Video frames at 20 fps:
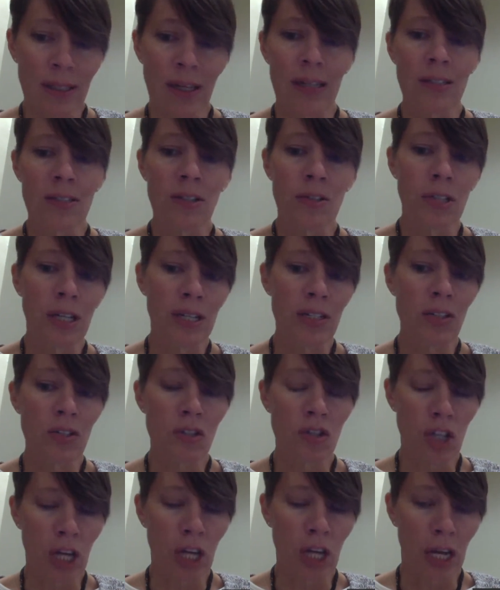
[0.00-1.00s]
and to
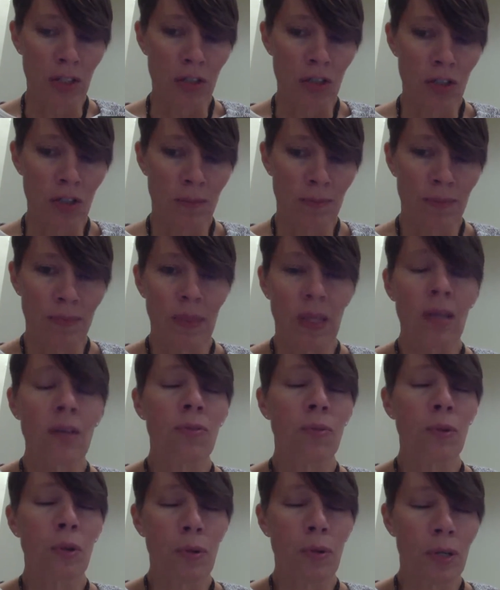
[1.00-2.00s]
exchange
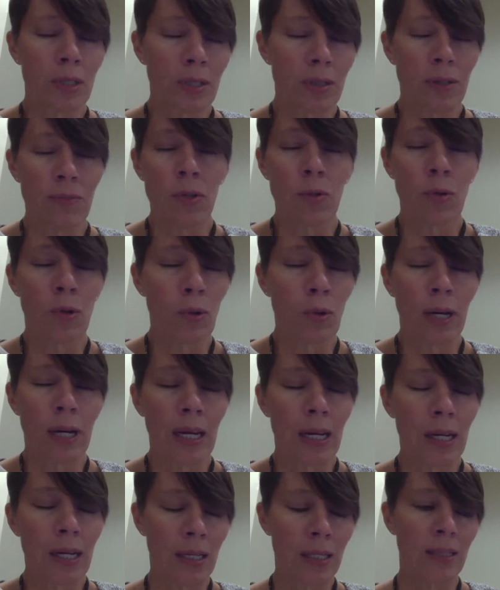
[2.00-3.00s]
if you were
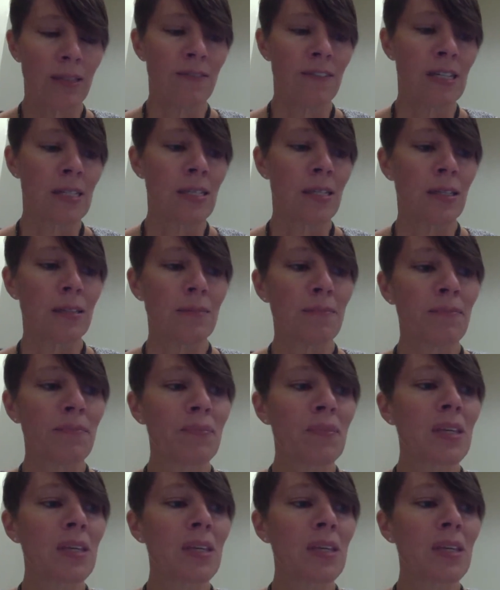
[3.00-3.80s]
working on Livingstone.